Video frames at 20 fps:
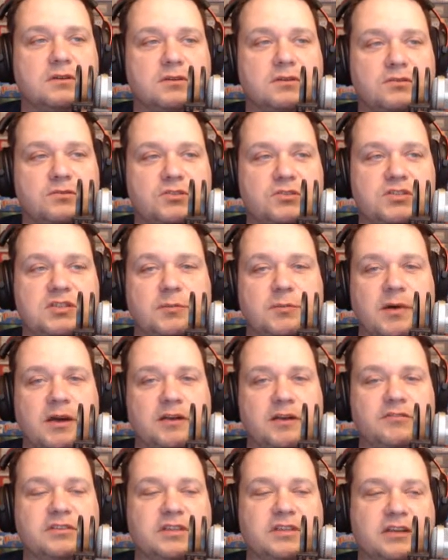just about
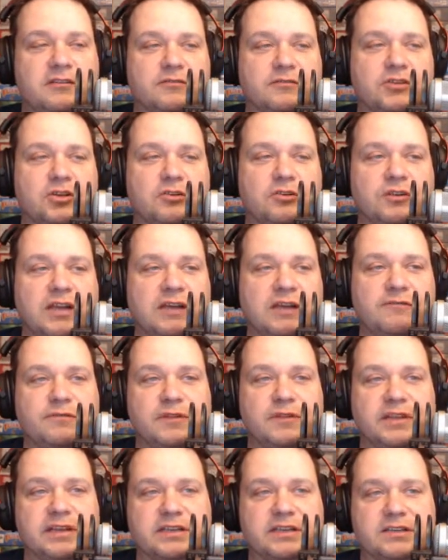everything,
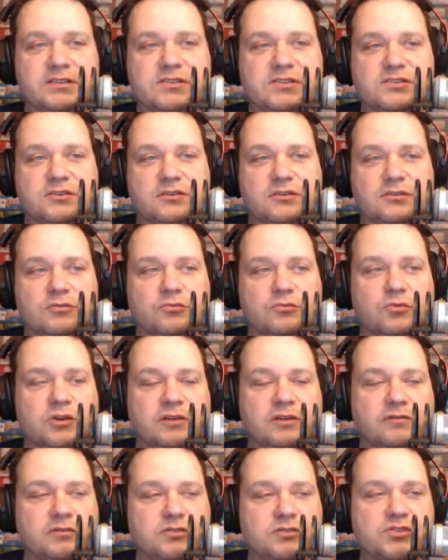Netflix or
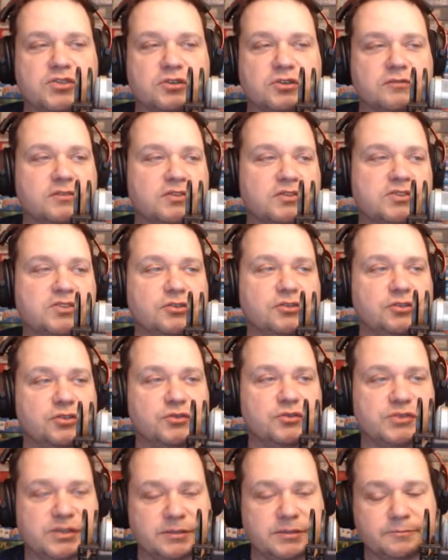whatever service you're
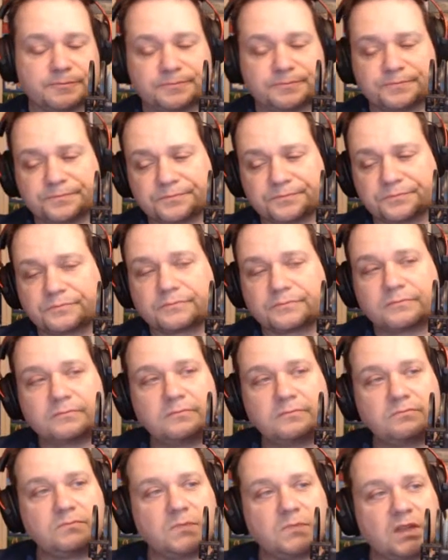using.
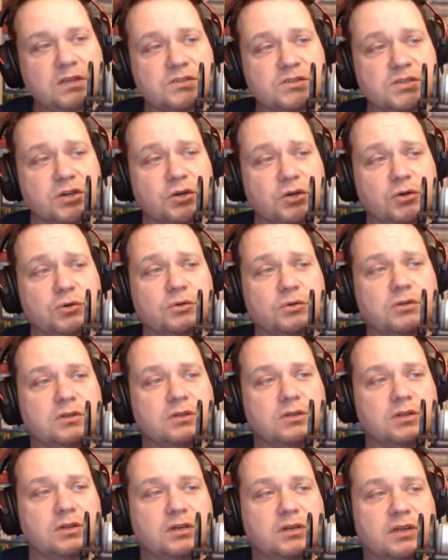So
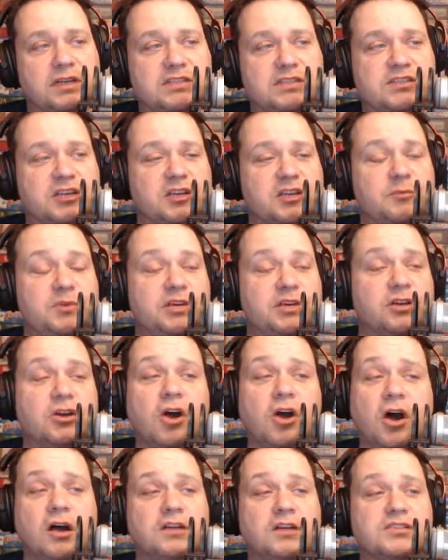it's going to be a
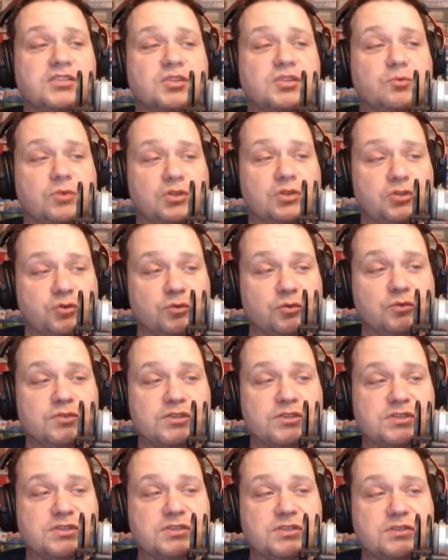
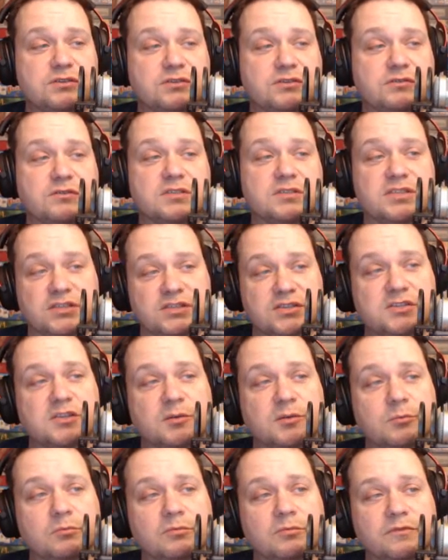cost-reduced
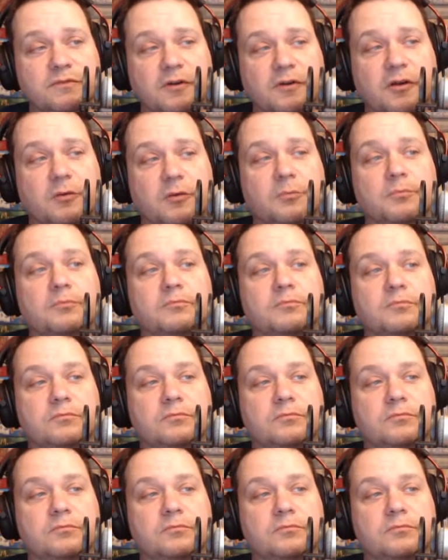system from